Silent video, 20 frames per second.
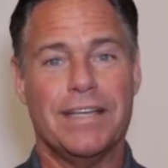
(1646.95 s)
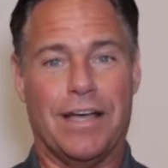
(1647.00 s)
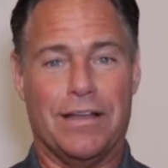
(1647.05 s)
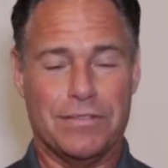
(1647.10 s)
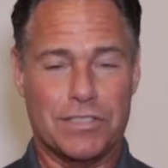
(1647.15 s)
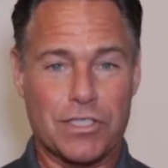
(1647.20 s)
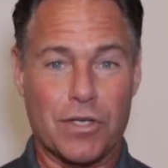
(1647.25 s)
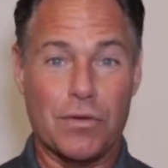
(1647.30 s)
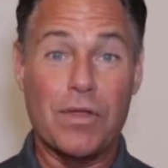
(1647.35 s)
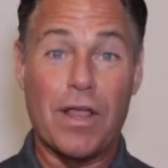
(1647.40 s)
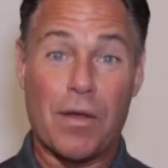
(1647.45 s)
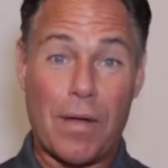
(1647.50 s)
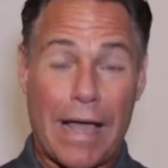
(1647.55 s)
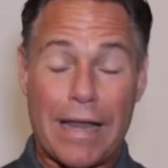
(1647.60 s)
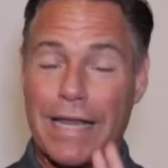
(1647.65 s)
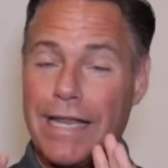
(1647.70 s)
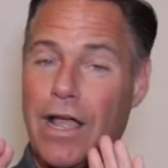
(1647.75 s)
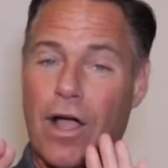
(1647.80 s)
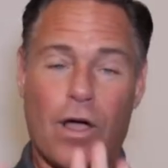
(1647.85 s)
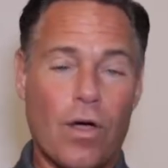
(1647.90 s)
Uh, so uh,
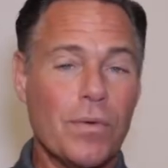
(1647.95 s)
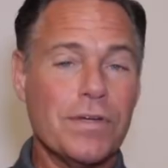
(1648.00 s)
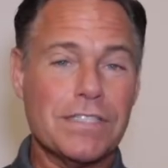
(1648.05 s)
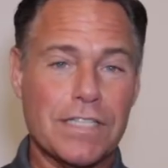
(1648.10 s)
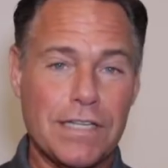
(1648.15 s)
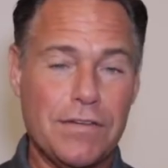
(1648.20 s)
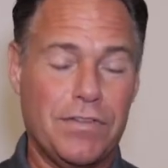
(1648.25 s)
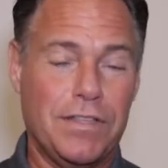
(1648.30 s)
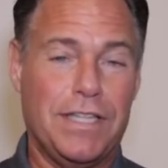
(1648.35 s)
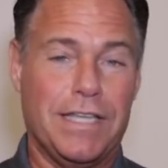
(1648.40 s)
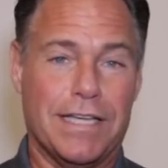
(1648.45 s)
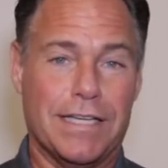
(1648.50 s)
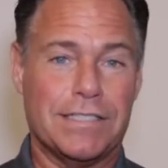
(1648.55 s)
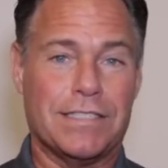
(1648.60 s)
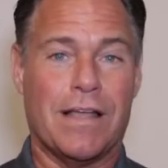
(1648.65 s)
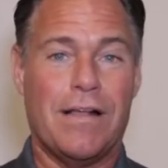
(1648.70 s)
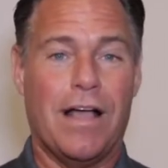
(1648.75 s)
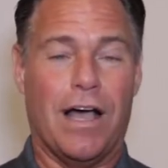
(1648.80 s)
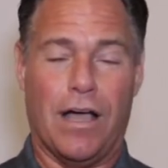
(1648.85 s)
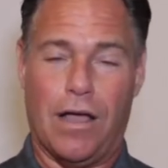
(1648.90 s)
I always leave with
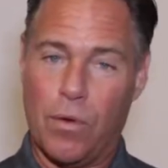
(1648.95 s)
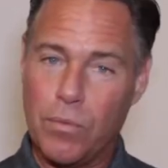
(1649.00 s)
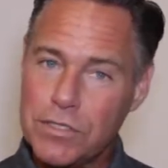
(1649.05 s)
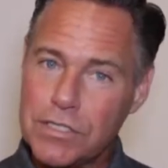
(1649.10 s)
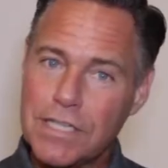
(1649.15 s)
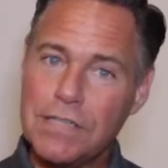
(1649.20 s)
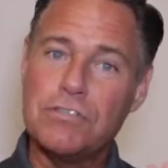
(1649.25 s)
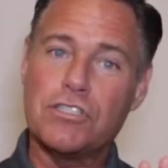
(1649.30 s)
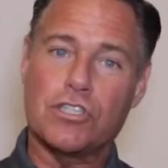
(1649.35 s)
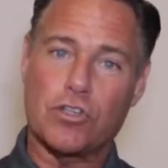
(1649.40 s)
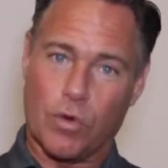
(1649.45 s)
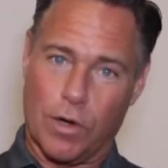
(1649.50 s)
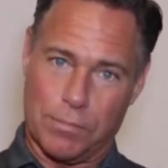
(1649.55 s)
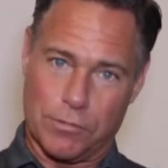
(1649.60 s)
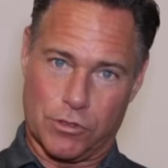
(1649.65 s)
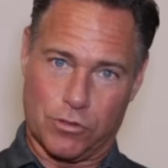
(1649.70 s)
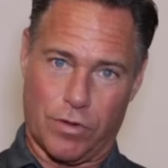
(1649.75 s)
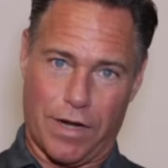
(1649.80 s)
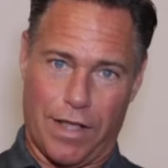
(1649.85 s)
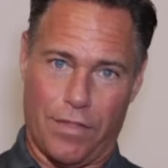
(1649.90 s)
this, I always leave
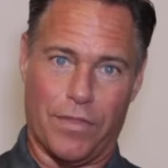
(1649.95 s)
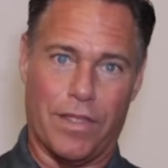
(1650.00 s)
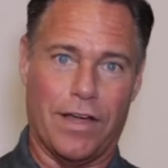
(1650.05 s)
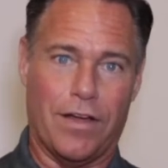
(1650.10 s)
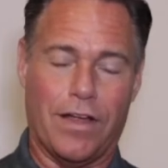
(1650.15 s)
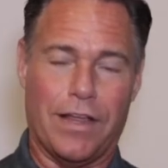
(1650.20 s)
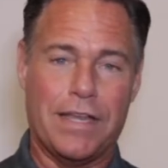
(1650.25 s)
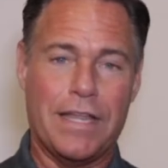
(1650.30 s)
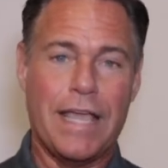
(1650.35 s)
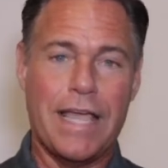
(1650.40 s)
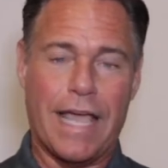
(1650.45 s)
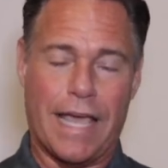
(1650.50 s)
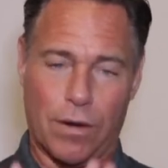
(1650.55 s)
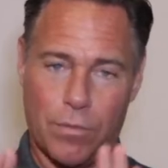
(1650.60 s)
scripture out there and,